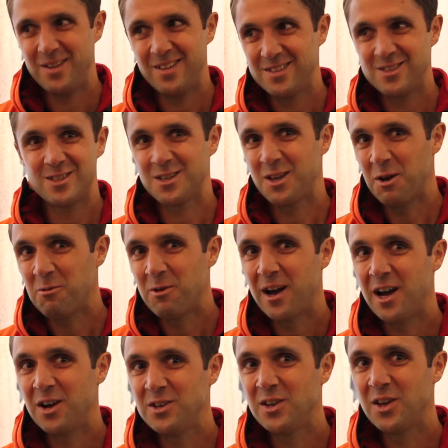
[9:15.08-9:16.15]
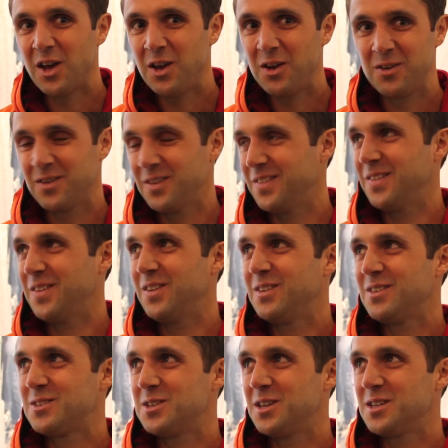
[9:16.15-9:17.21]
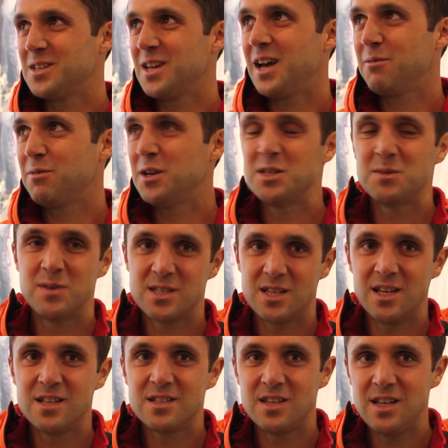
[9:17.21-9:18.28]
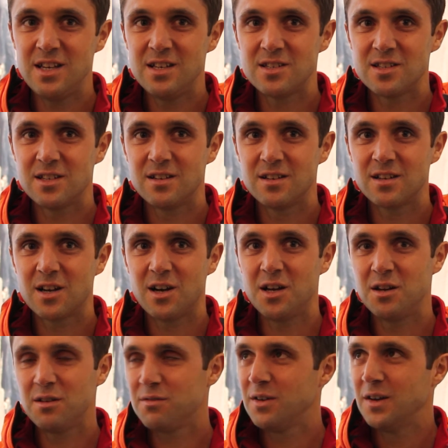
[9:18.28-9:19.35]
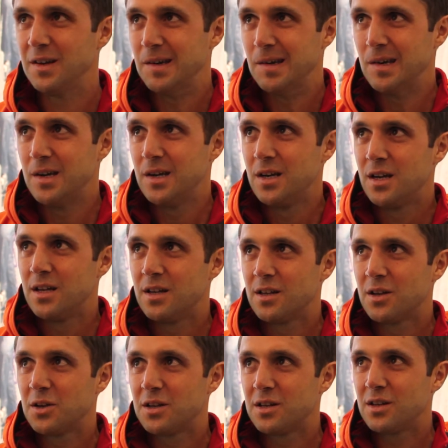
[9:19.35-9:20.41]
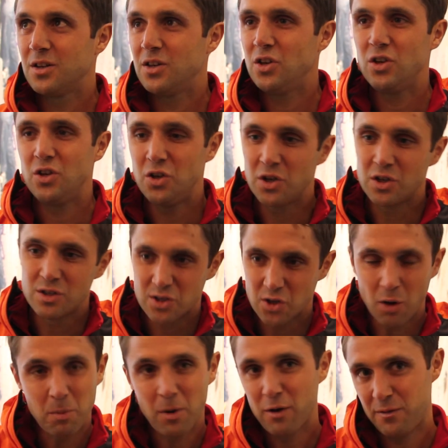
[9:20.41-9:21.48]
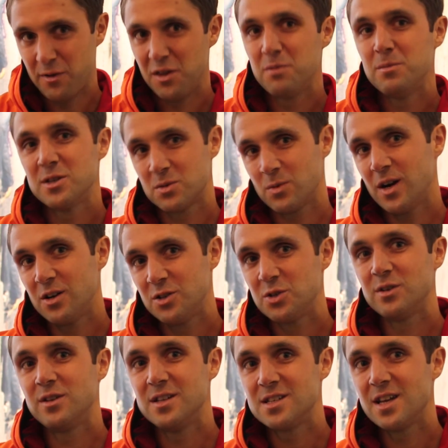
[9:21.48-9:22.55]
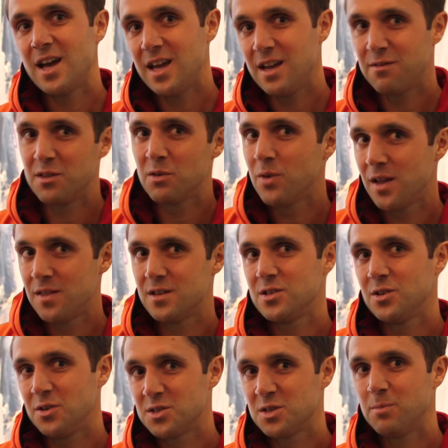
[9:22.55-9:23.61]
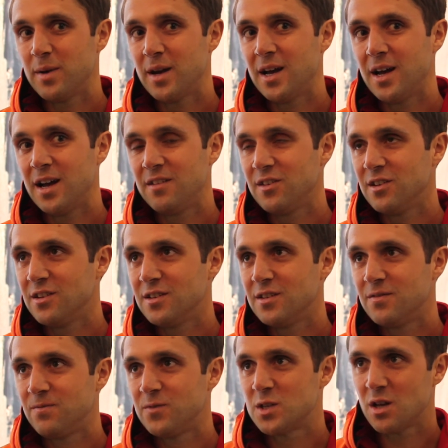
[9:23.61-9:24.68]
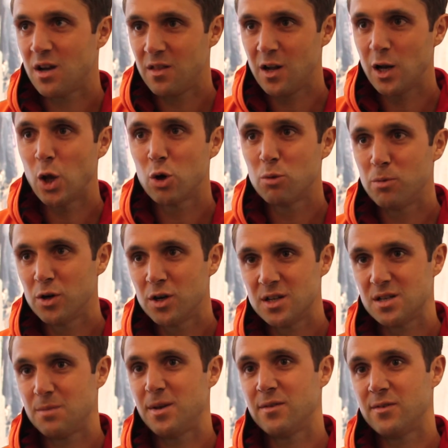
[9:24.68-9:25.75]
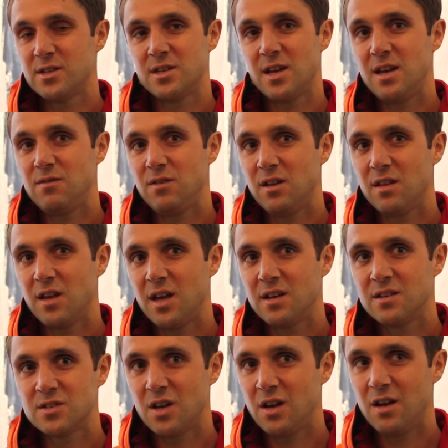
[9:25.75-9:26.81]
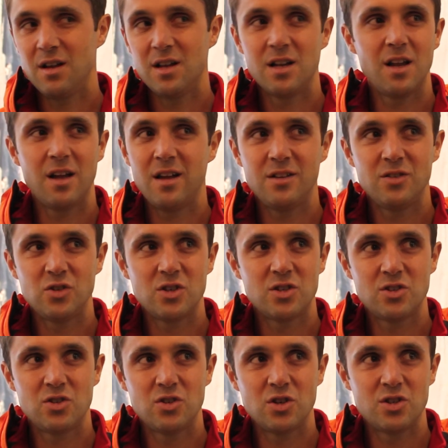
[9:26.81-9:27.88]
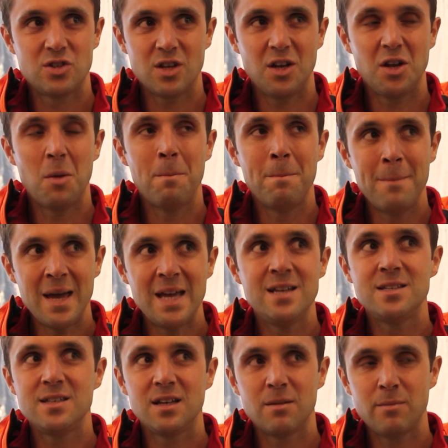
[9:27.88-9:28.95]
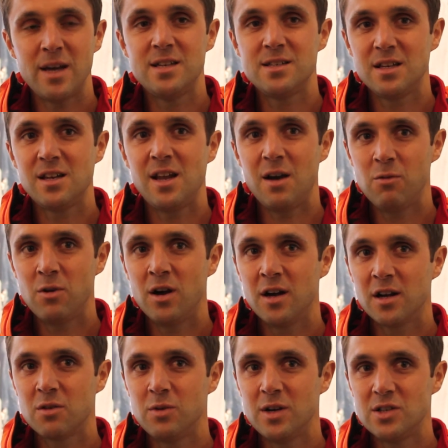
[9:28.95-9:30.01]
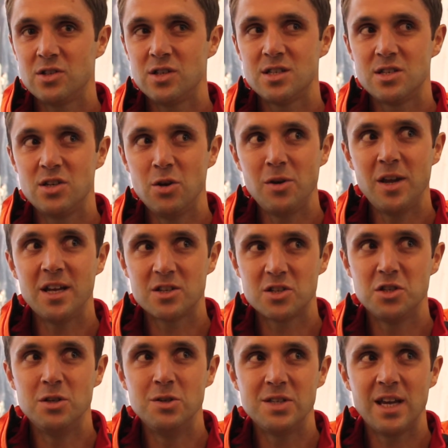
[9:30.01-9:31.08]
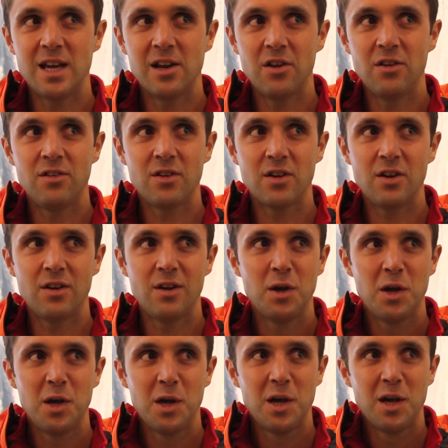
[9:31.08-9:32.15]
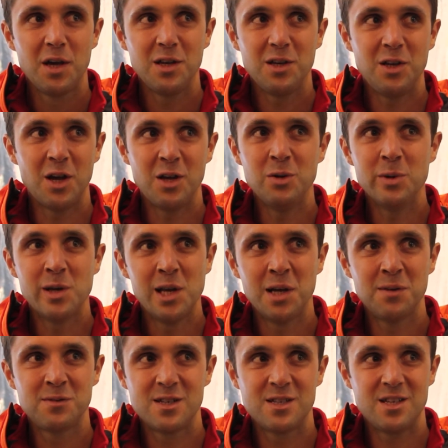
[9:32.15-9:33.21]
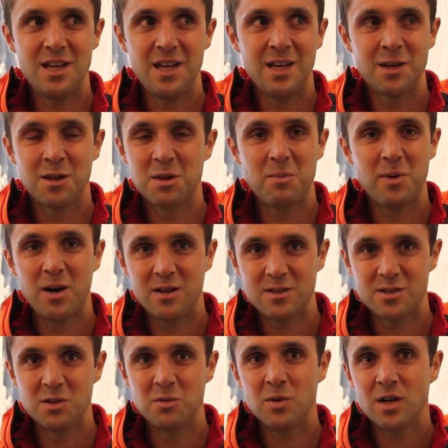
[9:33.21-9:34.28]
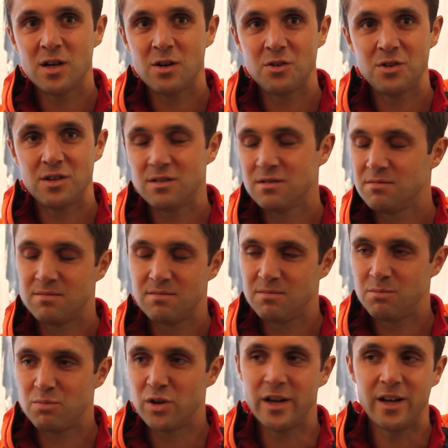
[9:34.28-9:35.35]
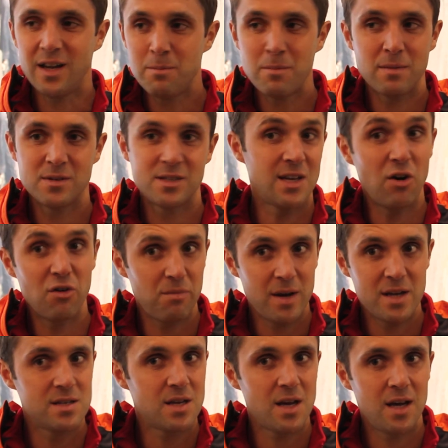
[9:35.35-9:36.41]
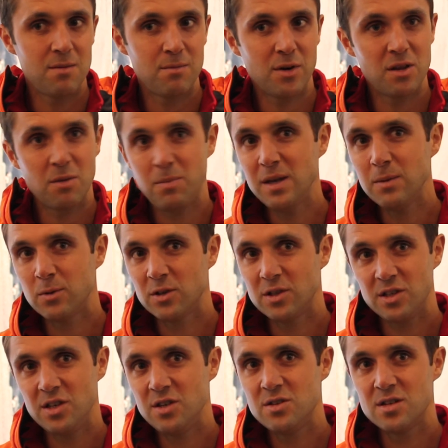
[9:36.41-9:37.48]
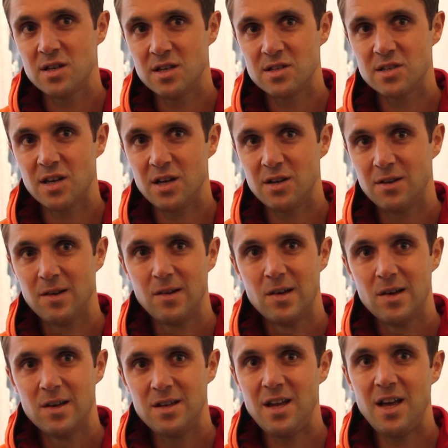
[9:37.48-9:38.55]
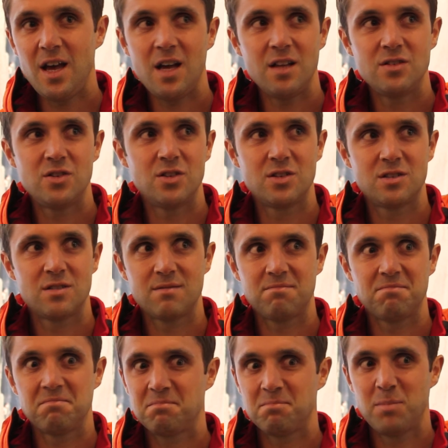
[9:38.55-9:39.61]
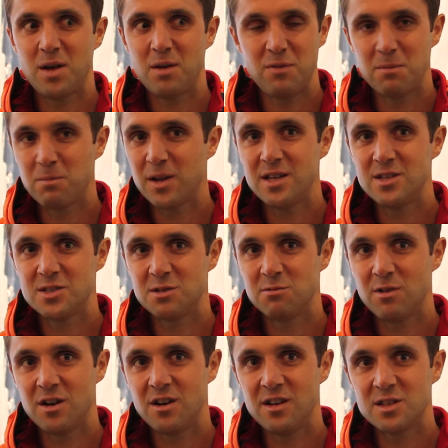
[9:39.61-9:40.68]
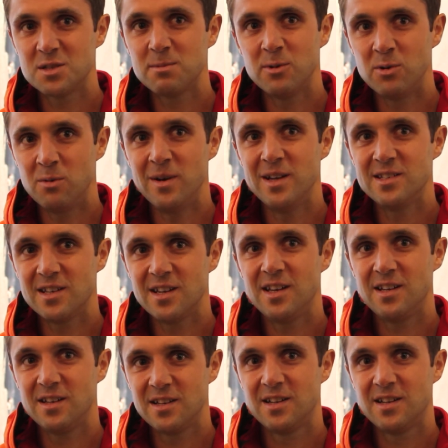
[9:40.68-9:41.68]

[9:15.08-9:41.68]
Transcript: it's just like, wow, you know, to have those facilities, and kind of you can stop off at them as well during the day if the weather's not so bad, and sign the logbook as a bit of a safety thing. So just an amazing network, which is unique to New Zealand, and, you know, you would love to see in other parts of the world, and brilliantly self-maintained by the people that use it. So yeah, it's just a perfect place to run and explore basically.